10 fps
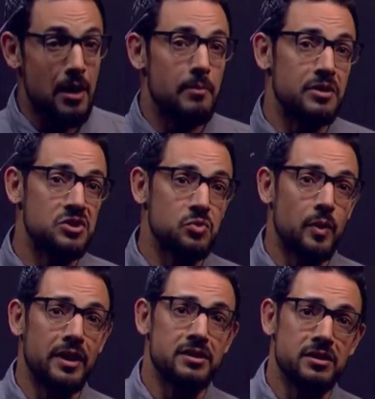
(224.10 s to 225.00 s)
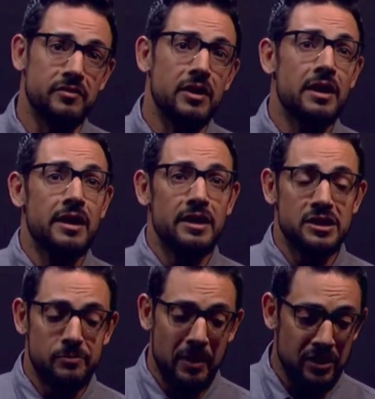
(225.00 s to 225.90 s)
persuasive,
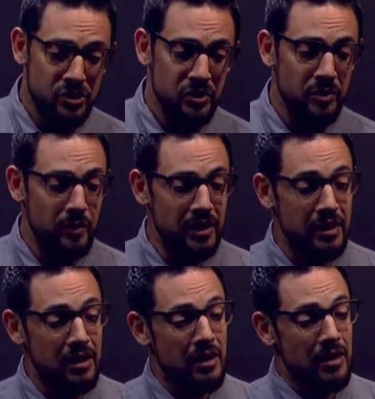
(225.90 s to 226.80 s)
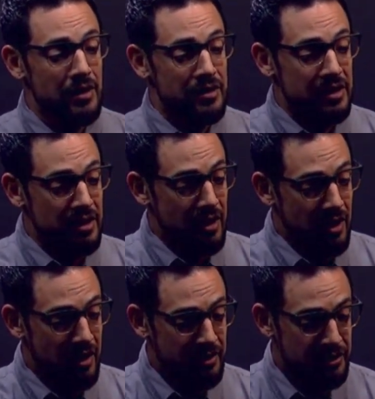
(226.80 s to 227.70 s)
especially when the
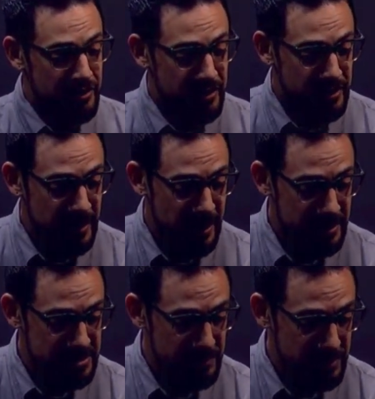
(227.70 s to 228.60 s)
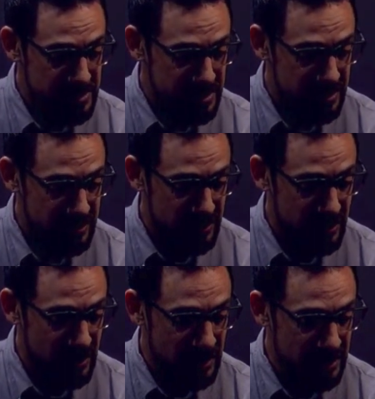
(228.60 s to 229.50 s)
author has some particular
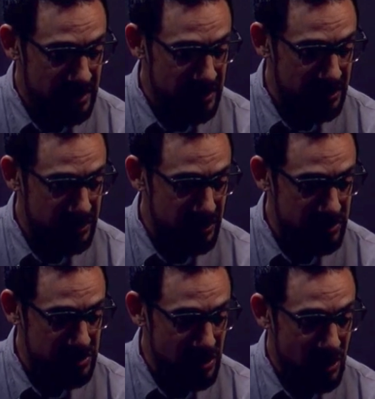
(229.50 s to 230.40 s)
ethos